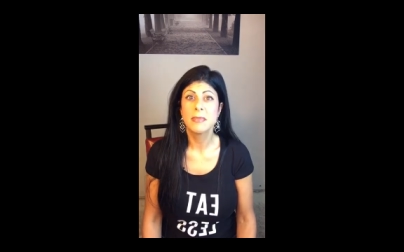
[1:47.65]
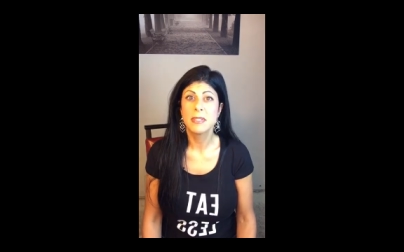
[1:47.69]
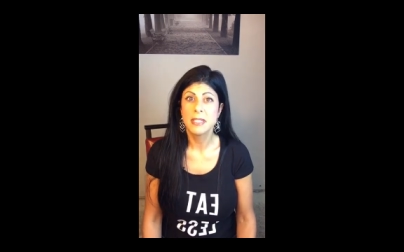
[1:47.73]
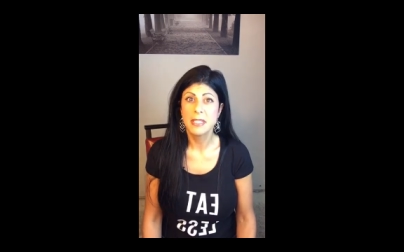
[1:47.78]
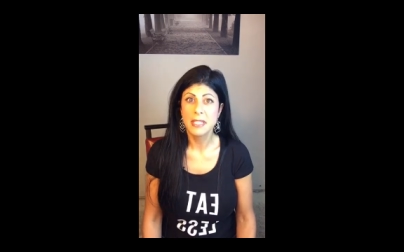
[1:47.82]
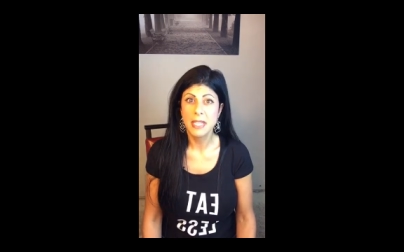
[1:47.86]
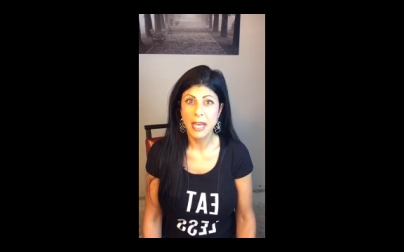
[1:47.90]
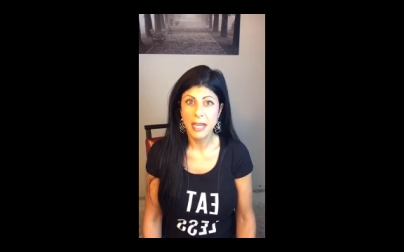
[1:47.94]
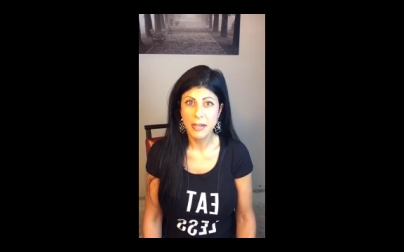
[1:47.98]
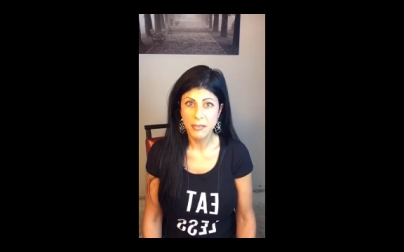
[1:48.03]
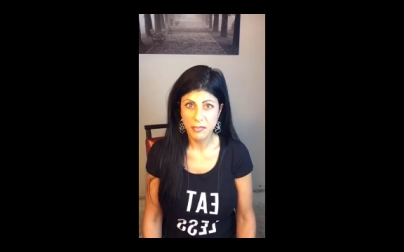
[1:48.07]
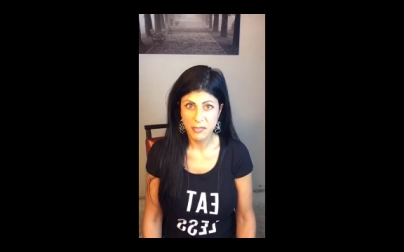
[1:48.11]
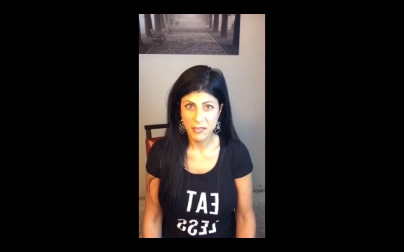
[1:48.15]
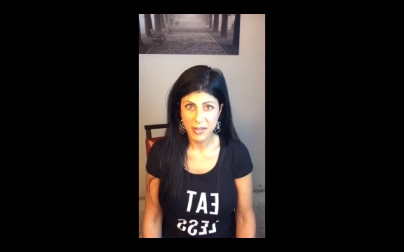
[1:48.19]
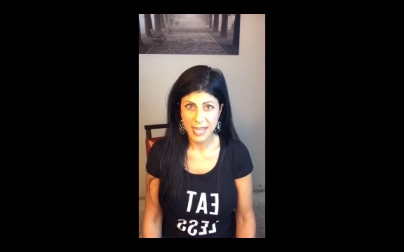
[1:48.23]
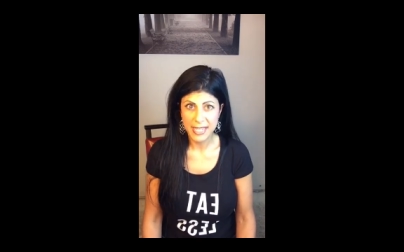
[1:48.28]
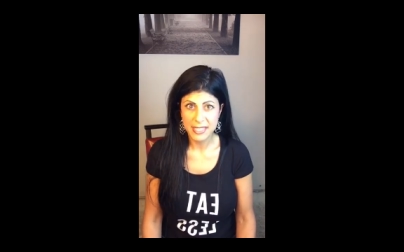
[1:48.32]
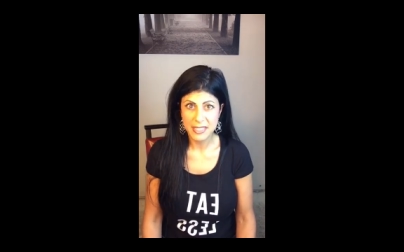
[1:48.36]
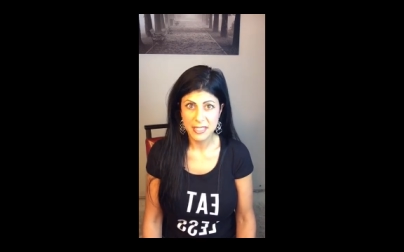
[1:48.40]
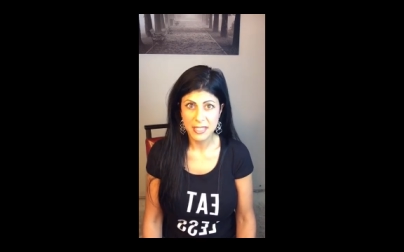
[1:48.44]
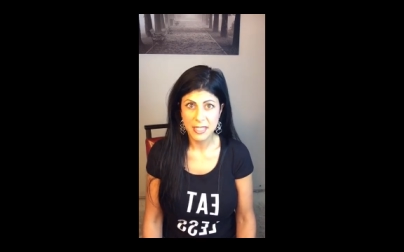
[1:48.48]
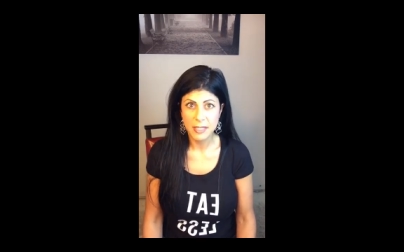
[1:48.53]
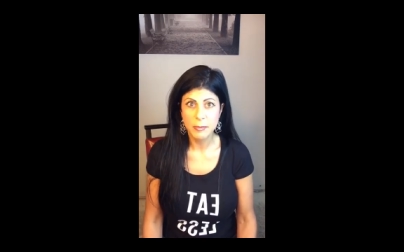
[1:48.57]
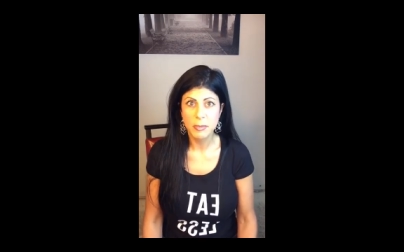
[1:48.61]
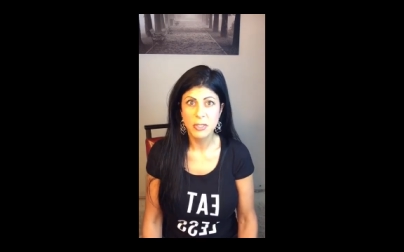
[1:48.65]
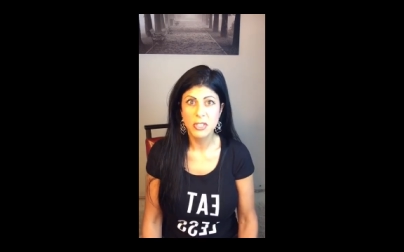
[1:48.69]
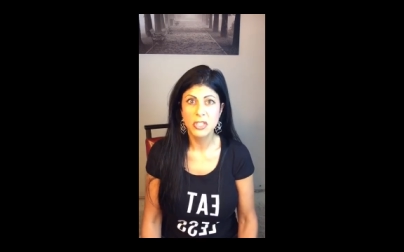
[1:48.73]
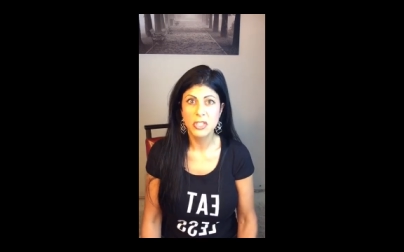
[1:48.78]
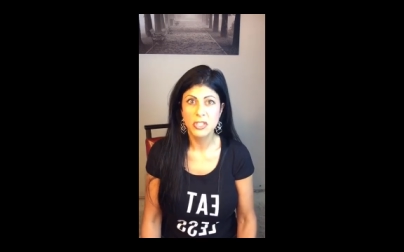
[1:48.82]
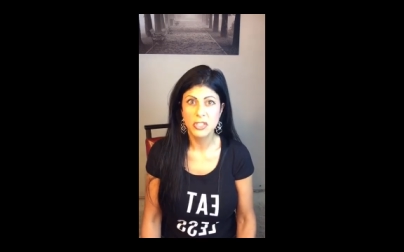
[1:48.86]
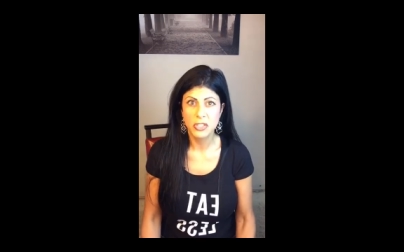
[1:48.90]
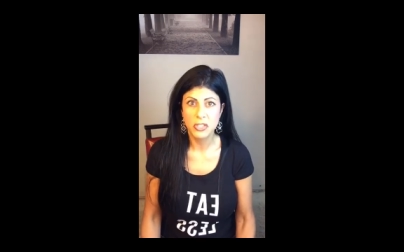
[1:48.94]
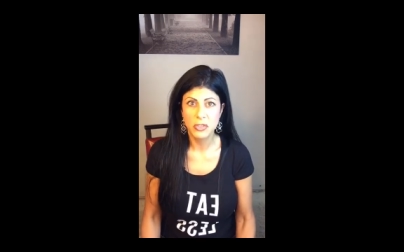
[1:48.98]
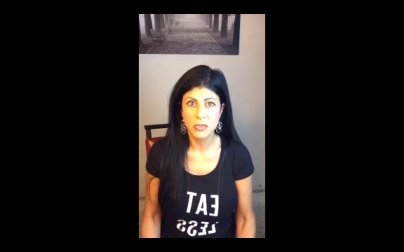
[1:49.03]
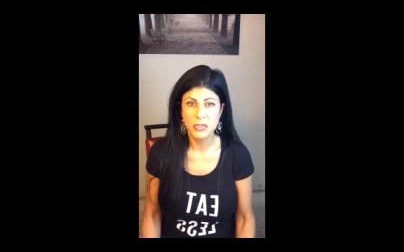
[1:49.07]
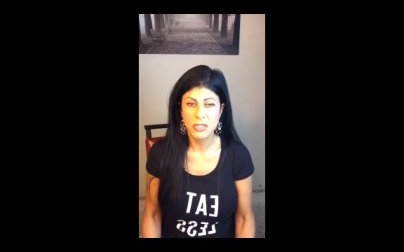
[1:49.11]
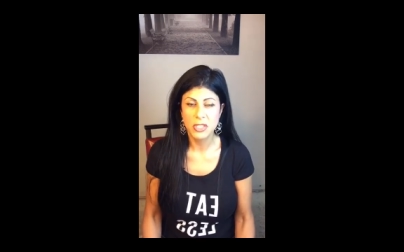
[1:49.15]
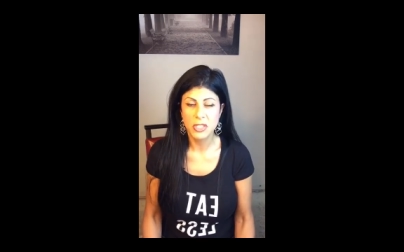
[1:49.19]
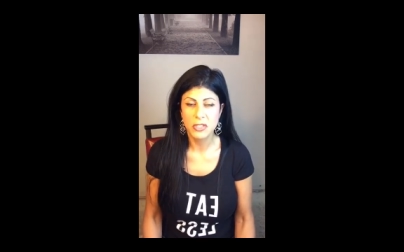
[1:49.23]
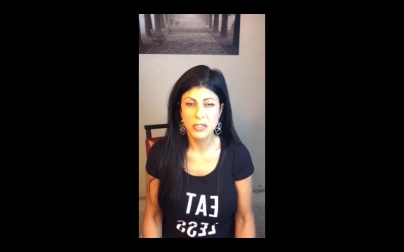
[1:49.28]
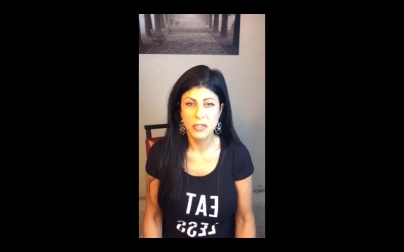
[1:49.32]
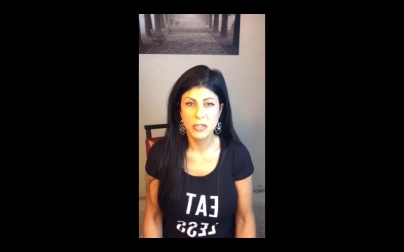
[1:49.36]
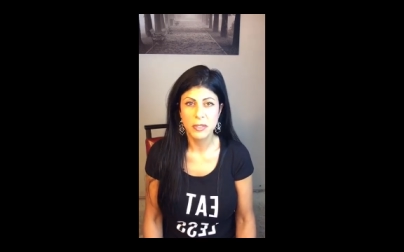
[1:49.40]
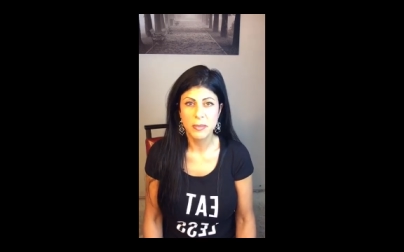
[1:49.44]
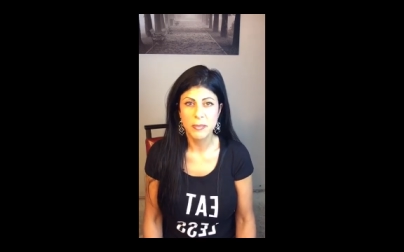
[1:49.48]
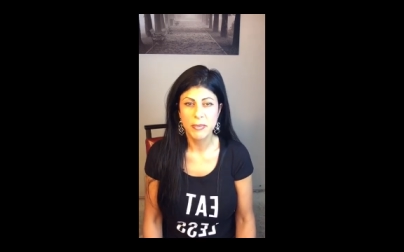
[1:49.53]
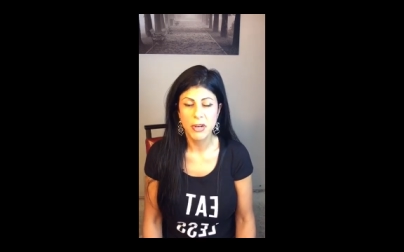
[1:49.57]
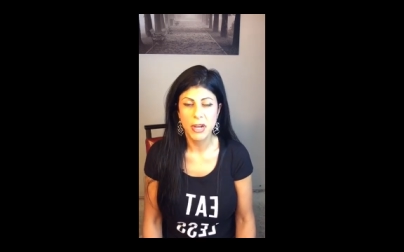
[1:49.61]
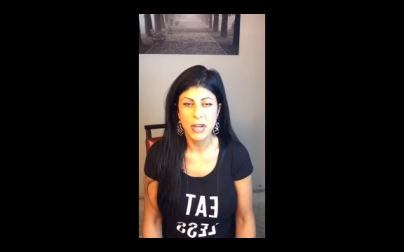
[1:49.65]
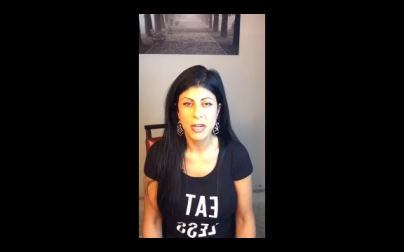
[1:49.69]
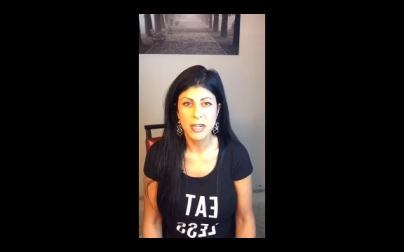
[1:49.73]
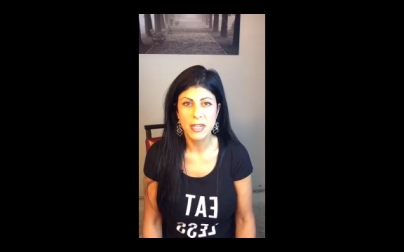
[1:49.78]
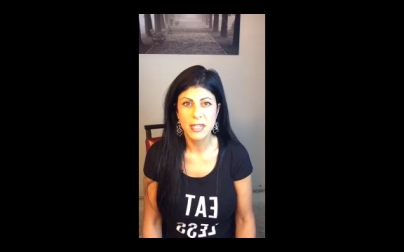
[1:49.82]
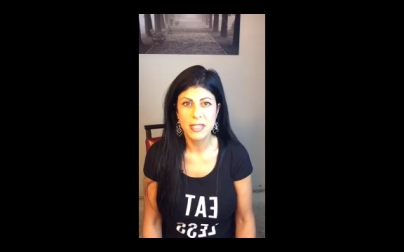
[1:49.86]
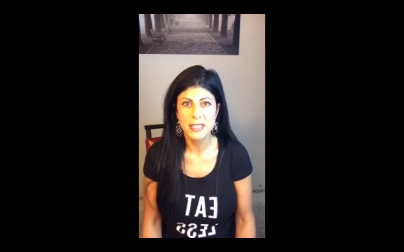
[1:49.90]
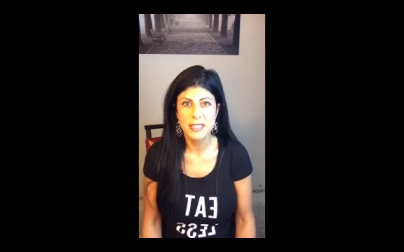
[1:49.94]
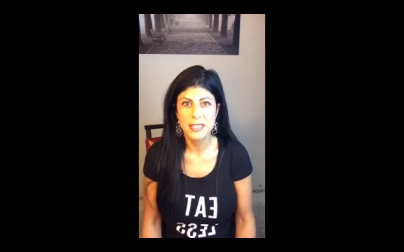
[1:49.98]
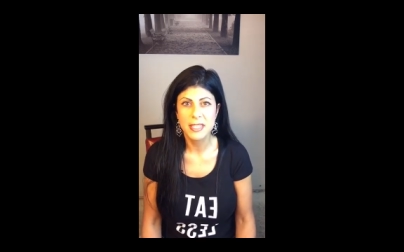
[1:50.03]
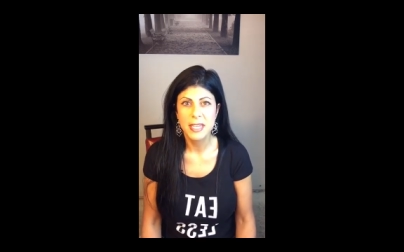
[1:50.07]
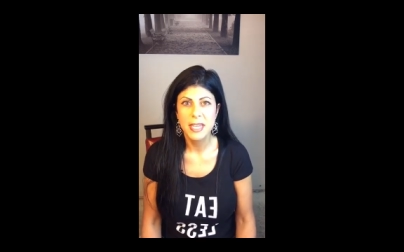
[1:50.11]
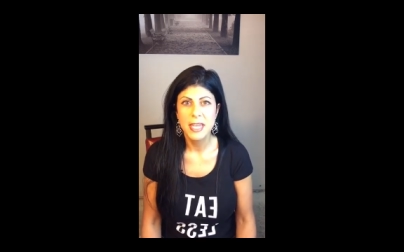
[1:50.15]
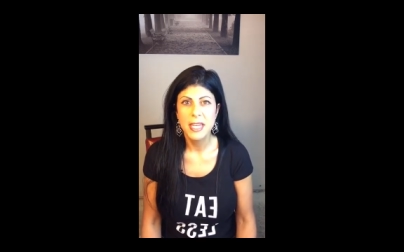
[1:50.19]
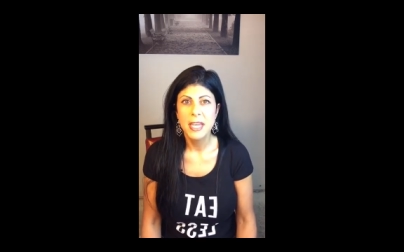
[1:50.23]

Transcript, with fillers: not fasting, but just using certain products.